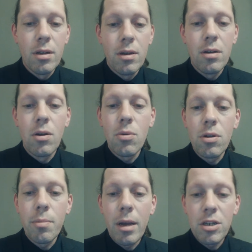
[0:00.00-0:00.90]

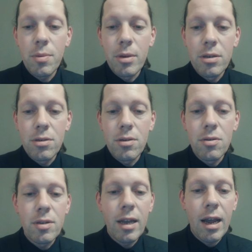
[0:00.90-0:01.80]
Local measurements
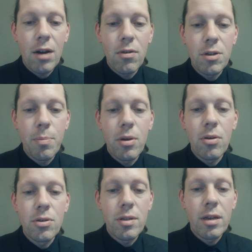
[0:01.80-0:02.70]
stay accurate
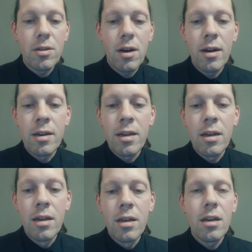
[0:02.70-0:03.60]
because they're
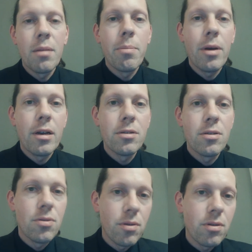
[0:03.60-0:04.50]
tiny compared
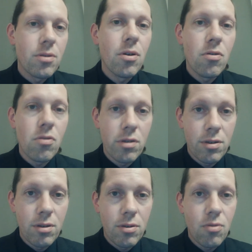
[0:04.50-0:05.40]
to the
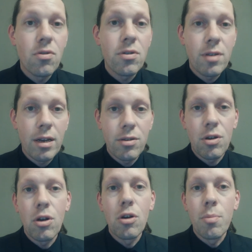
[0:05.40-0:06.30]
torus size, the
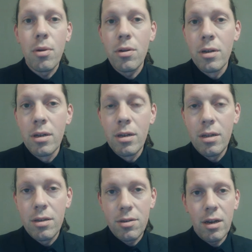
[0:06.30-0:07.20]
global
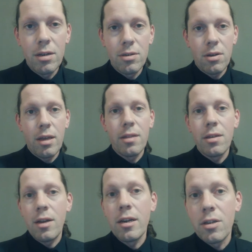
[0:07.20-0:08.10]
size. Okay, they're
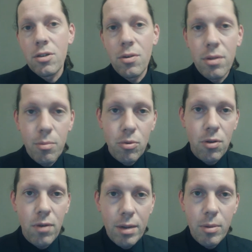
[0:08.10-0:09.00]
tiny. So the more
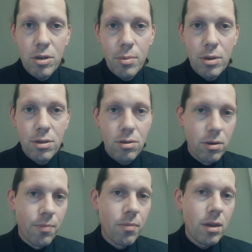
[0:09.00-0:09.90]
direct measurements
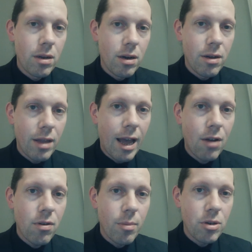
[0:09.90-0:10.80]
are the
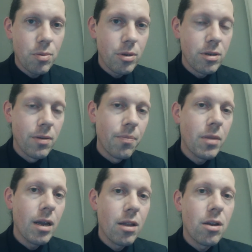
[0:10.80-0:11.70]
accurate measurements,
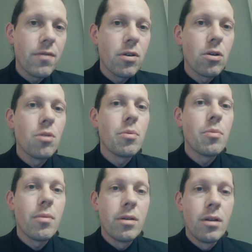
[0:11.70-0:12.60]
and then you have the global